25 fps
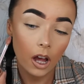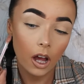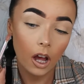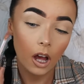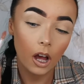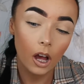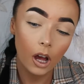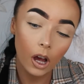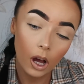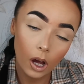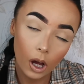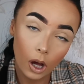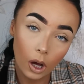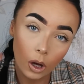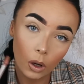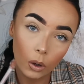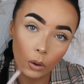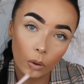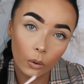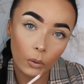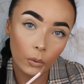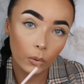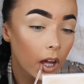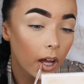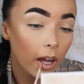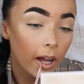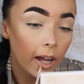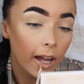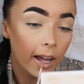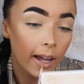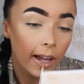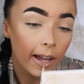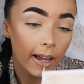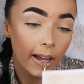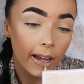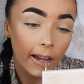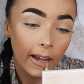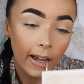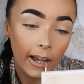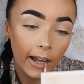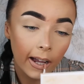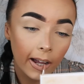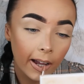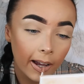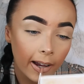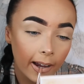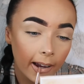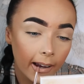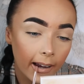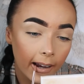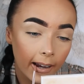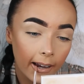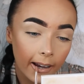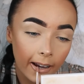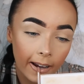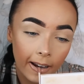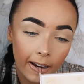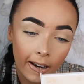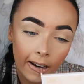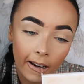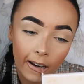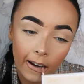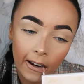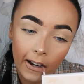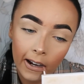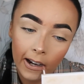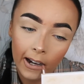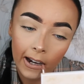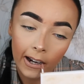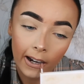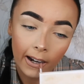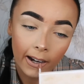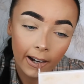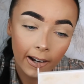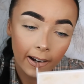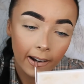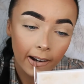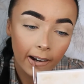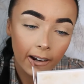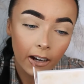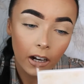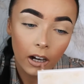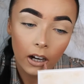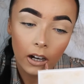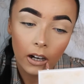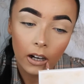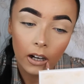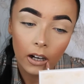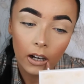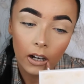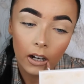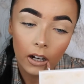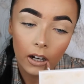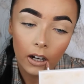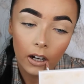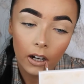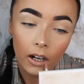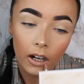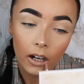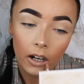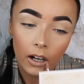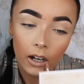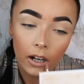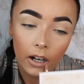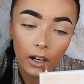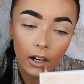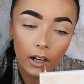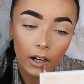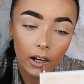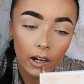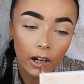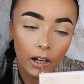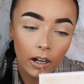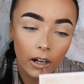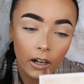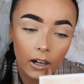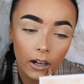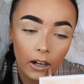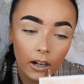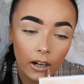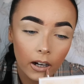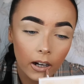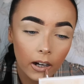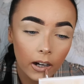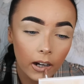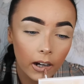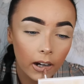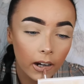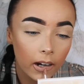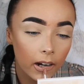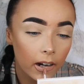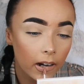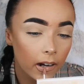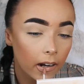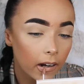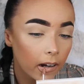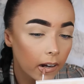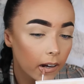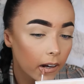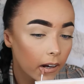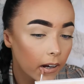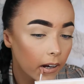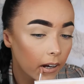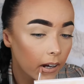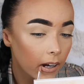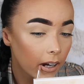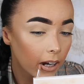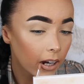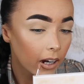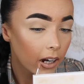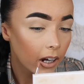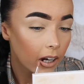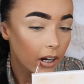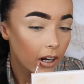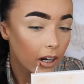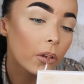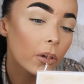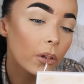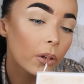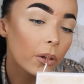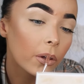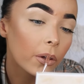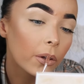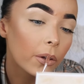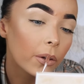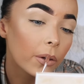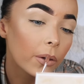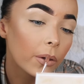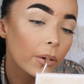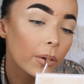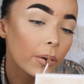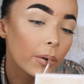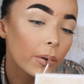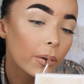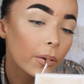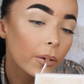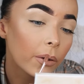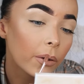Come on, hurry up! I want to carry on. Yeah, even though you can hear the mu uh, music in the background, I don't have a clue what the tune is.